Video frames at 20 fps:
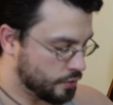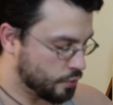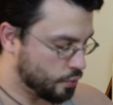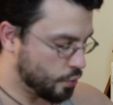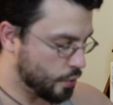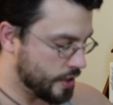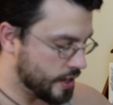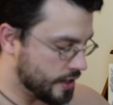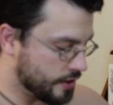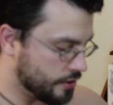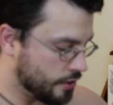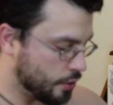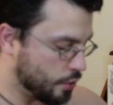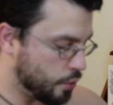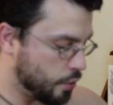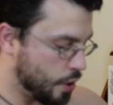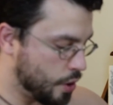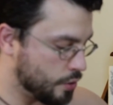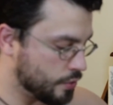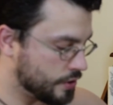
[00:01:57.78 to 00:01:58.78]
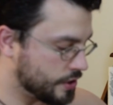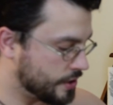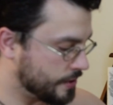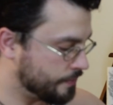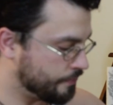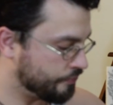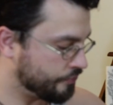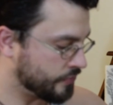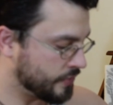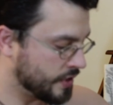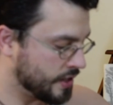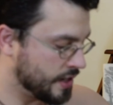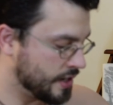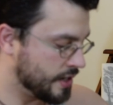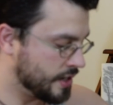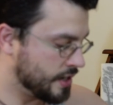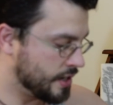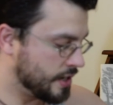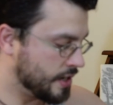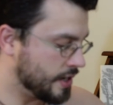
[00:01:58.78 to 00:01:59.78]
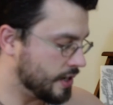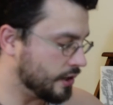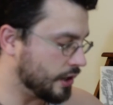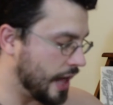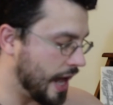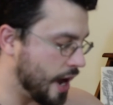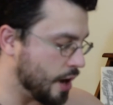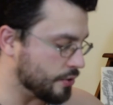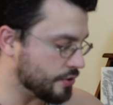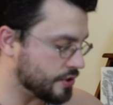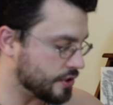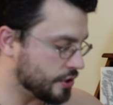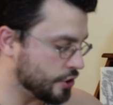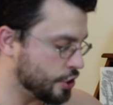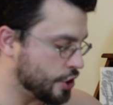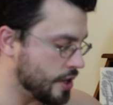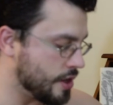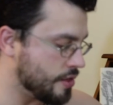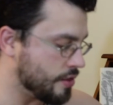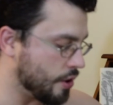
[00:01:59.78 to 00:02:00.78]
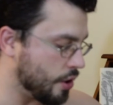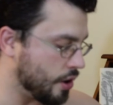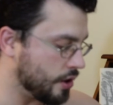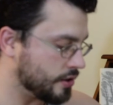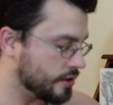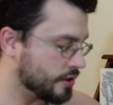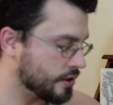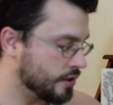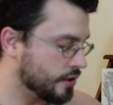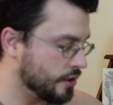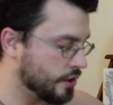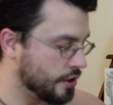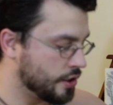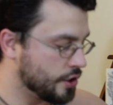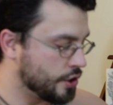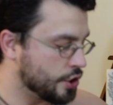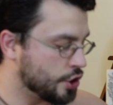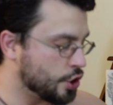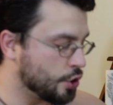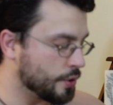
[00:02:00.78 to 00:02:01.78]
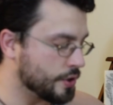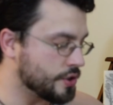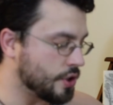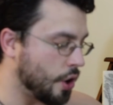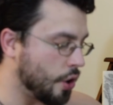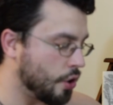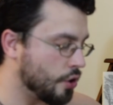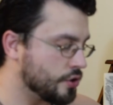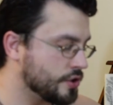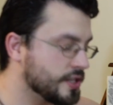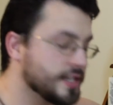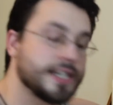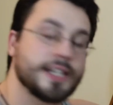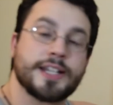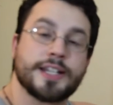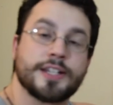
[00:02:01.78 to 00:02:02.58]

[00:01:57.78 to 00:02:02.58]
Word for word: we get the quote, Hill House, she thought, you're as hard to get